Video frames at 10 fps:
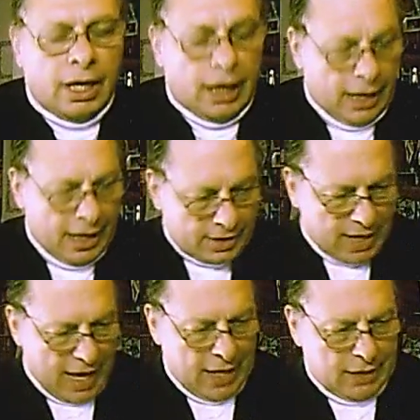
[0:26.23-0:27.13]
It
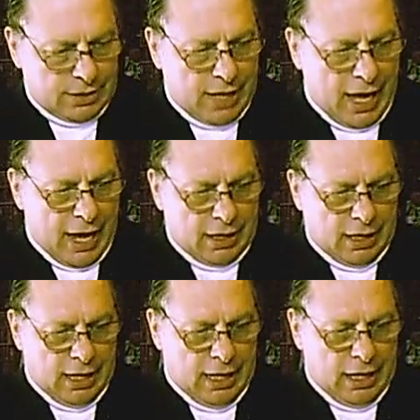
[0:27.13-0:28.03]
says that
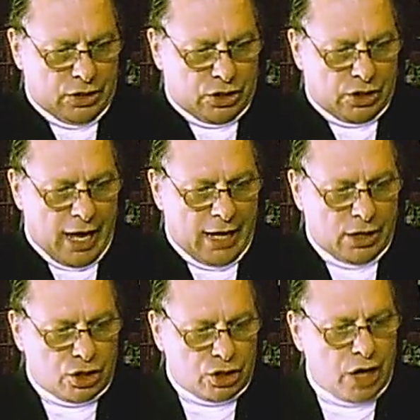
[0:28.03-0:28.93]
each state
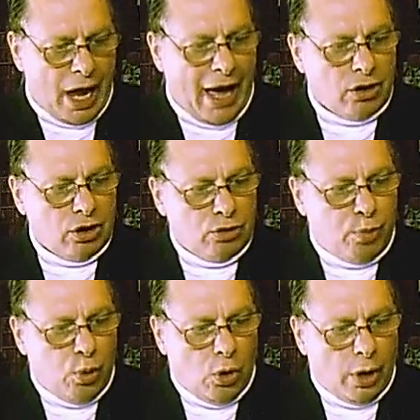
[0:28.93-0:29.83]
shall
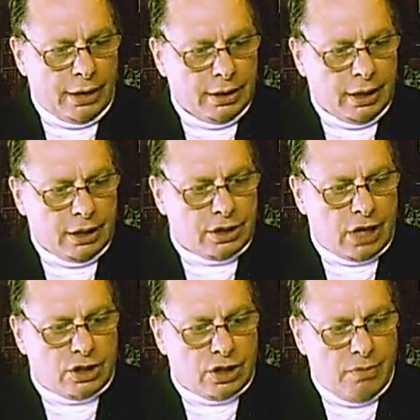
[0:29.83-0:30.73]
appoint in
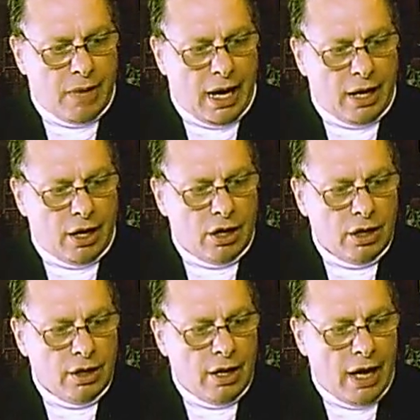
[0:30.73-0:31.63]
such a manner
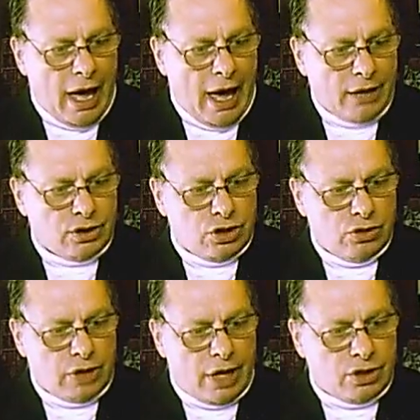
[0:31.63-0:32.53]
as to
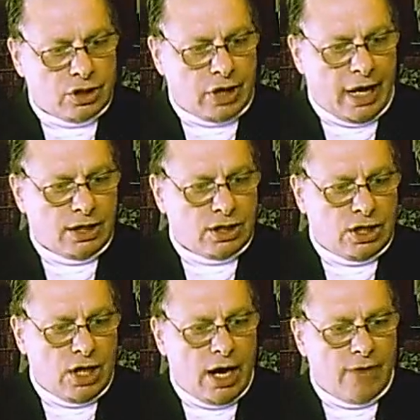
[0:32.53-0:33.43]
legislate
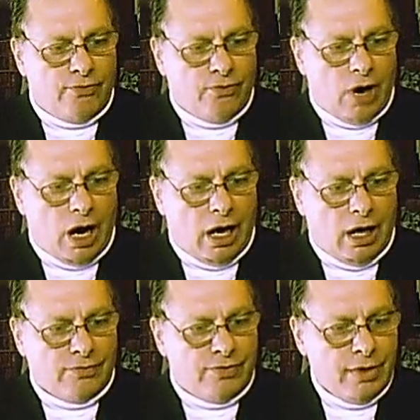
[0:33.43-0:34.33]

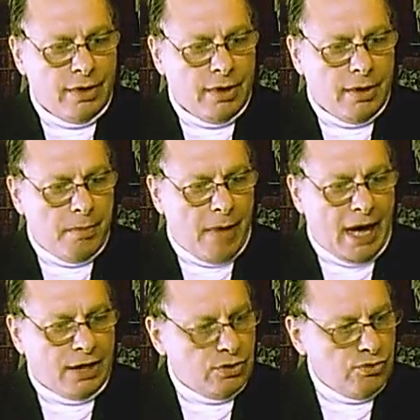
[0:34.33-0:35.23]
thereof
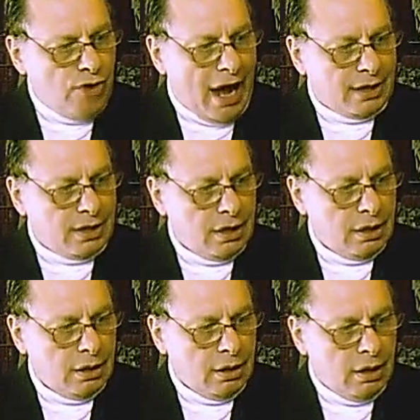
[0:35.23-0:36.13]
may direct
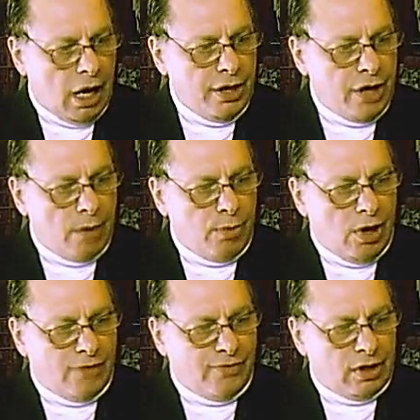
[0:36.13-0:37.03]
a number
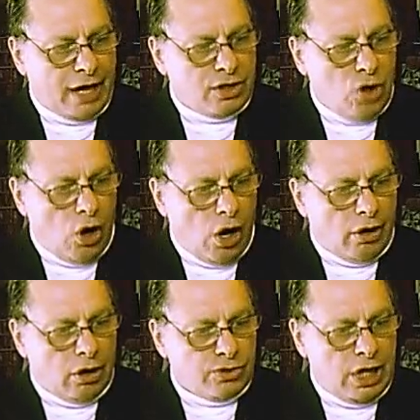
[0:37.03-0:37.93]
of
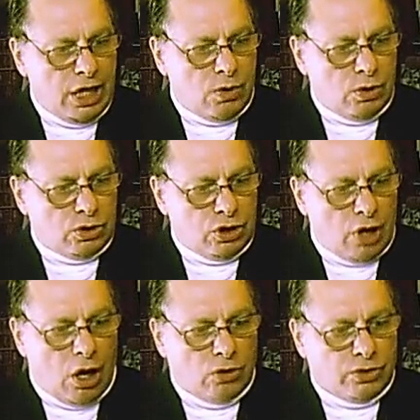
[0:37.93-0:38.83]
electorals equal to the
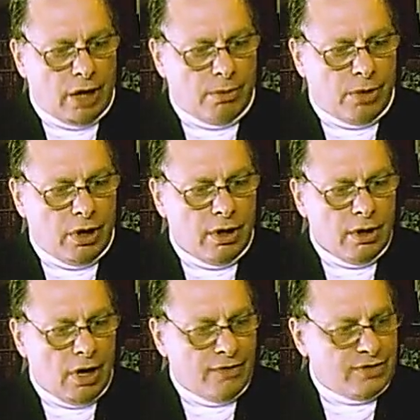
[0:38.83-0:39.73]
whole number
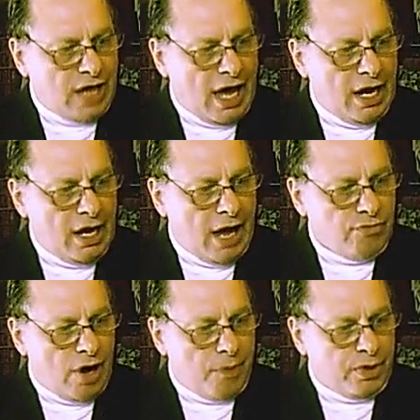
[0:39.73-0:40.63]
of Senate and
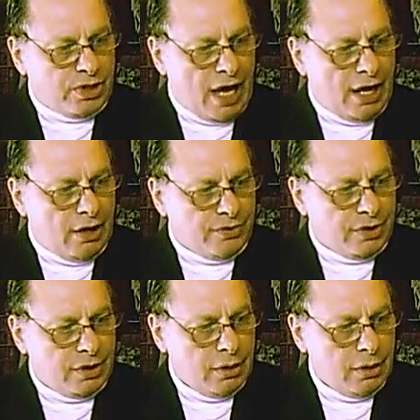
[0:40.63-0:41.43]
Representatives